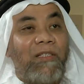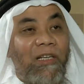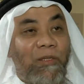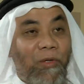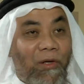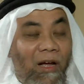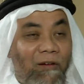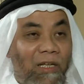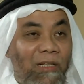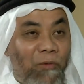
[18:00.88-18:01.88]
size of your
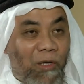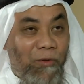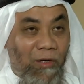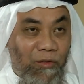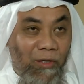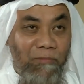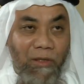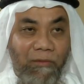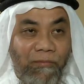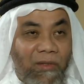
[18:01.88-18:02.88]
house, the number of your cars you have.
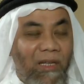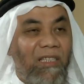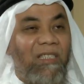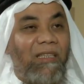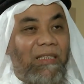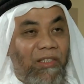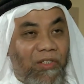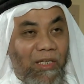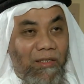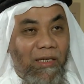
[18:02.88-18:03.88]
No, that is not
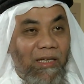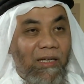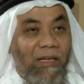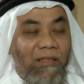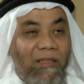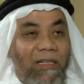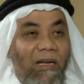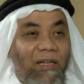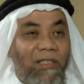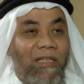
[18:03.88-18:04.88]
richness. The
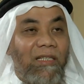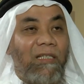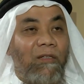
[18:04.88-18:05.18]
real richness is